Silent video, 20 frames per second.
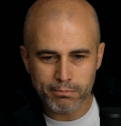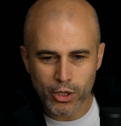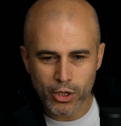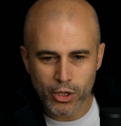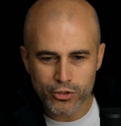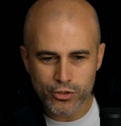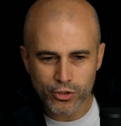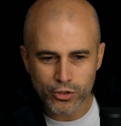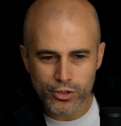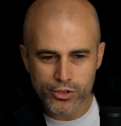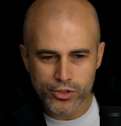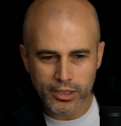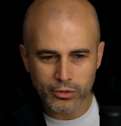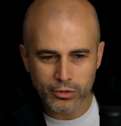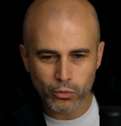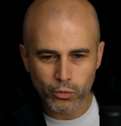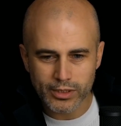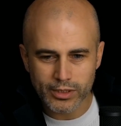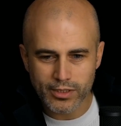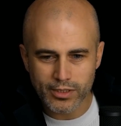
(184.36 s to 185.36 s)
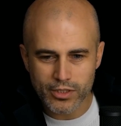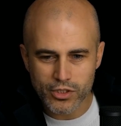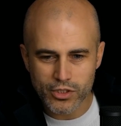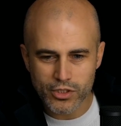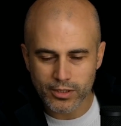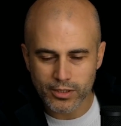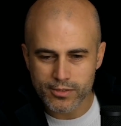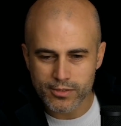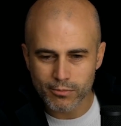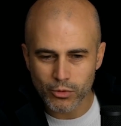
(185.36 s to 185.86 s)
modules and with
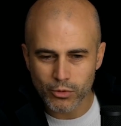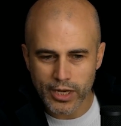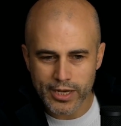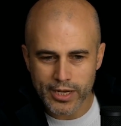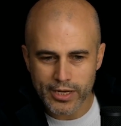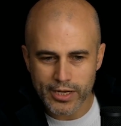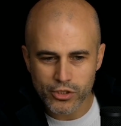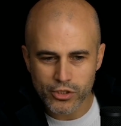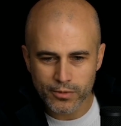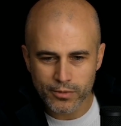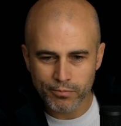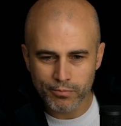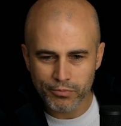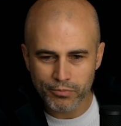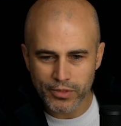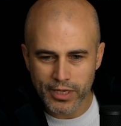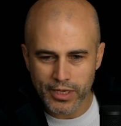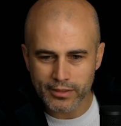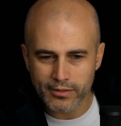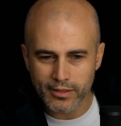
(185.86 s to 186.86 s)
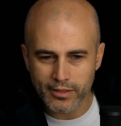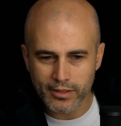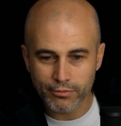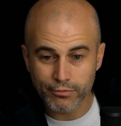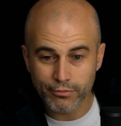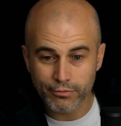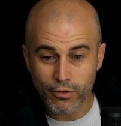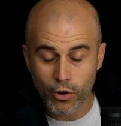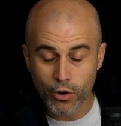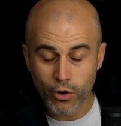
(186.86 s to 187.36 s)
digital simulation. And the
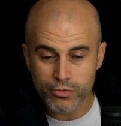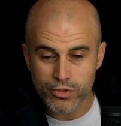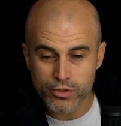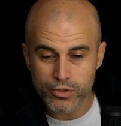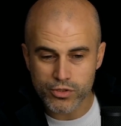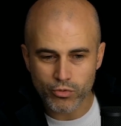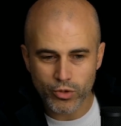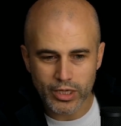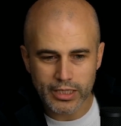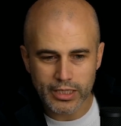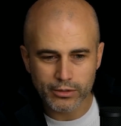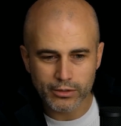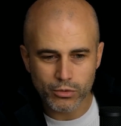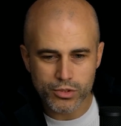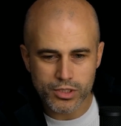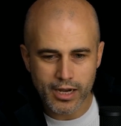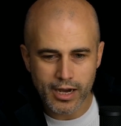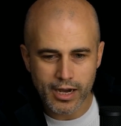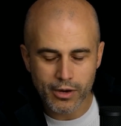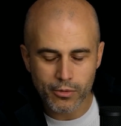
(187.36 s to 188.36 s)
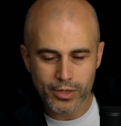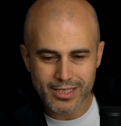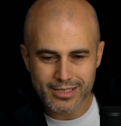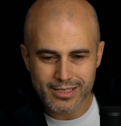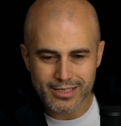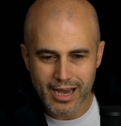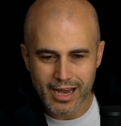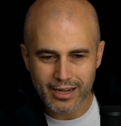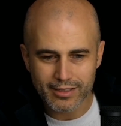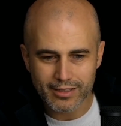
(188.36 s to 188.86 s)
focus is really to see how
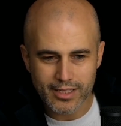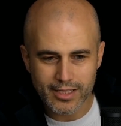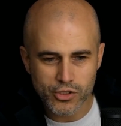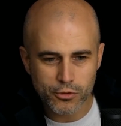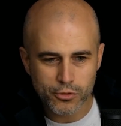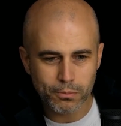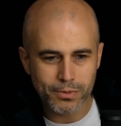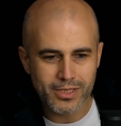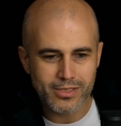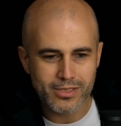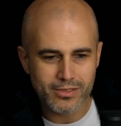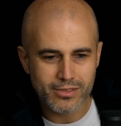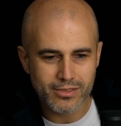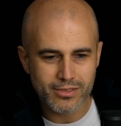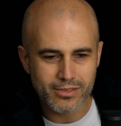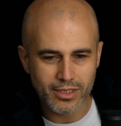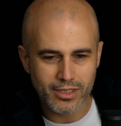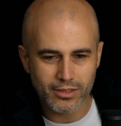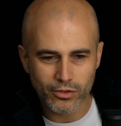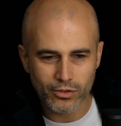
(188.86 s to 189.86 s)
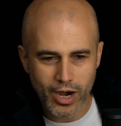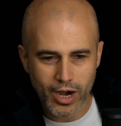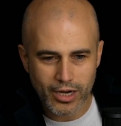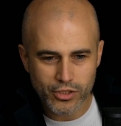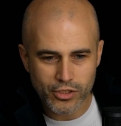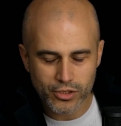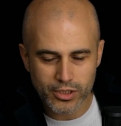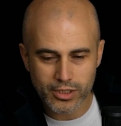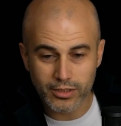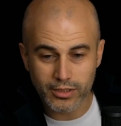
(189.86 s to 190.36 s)
exactly each piece
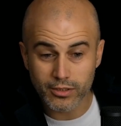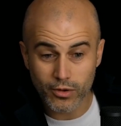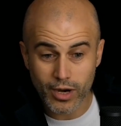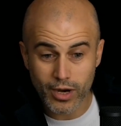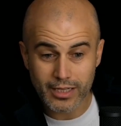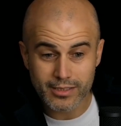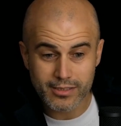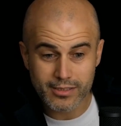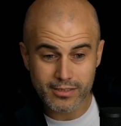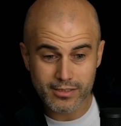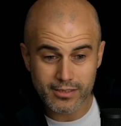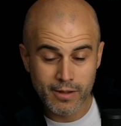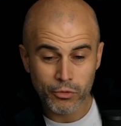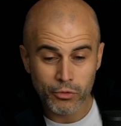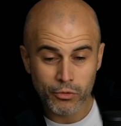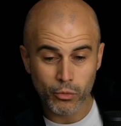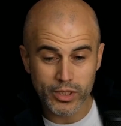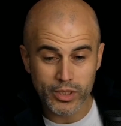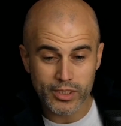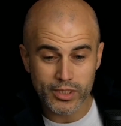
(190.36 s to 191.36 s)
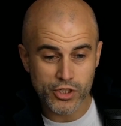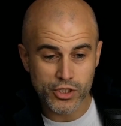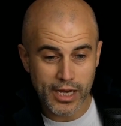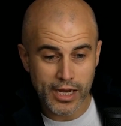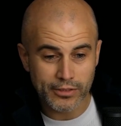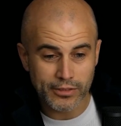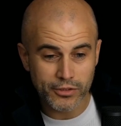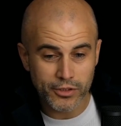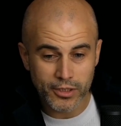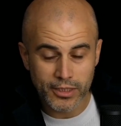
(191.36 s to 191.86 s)
interacts with each
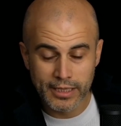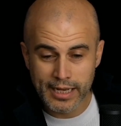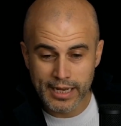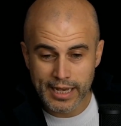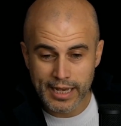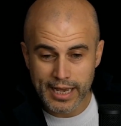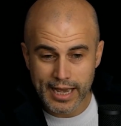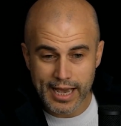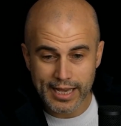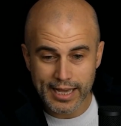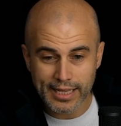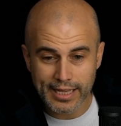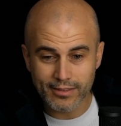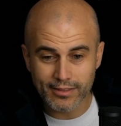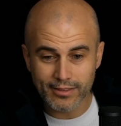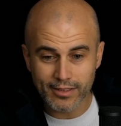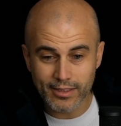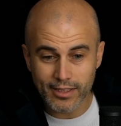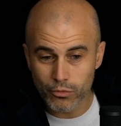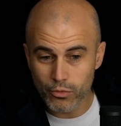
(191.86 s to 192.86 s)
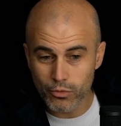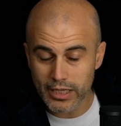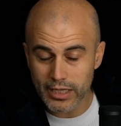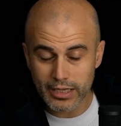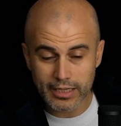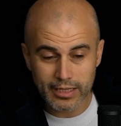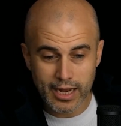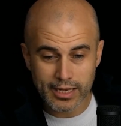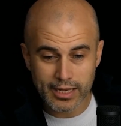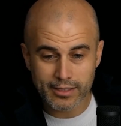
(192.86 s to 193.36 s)
other. And they're
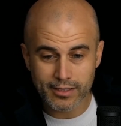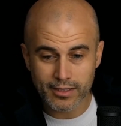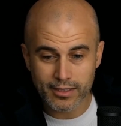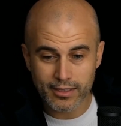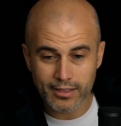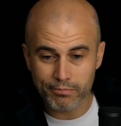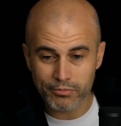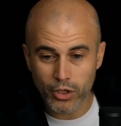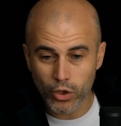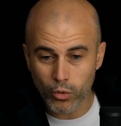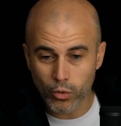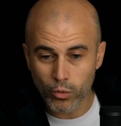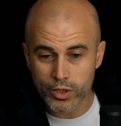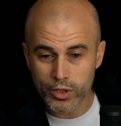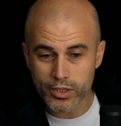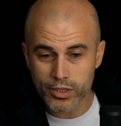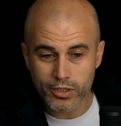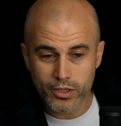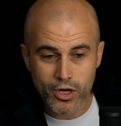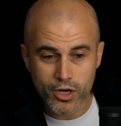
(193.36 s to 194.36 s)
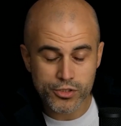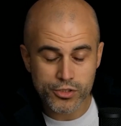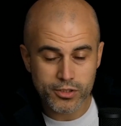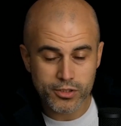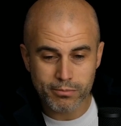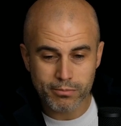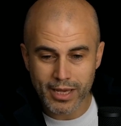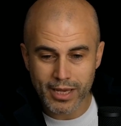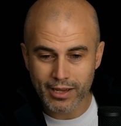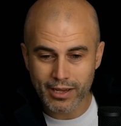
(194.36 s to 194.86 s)
really like lower the cost
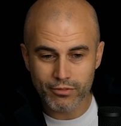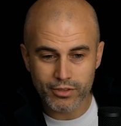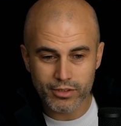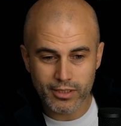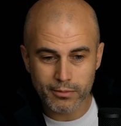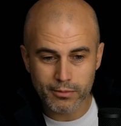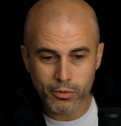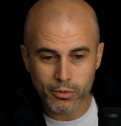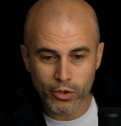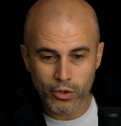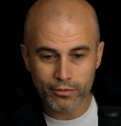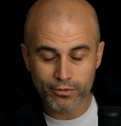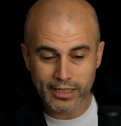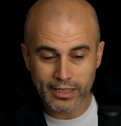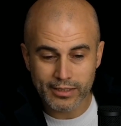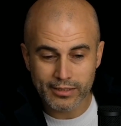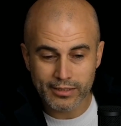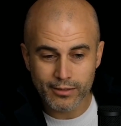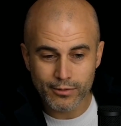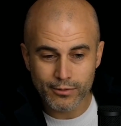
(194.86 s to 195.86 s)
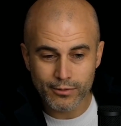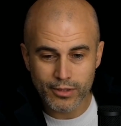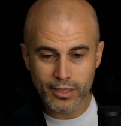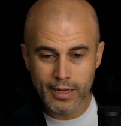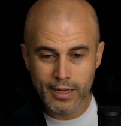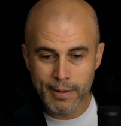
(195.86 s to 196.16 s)
and make everything more effective.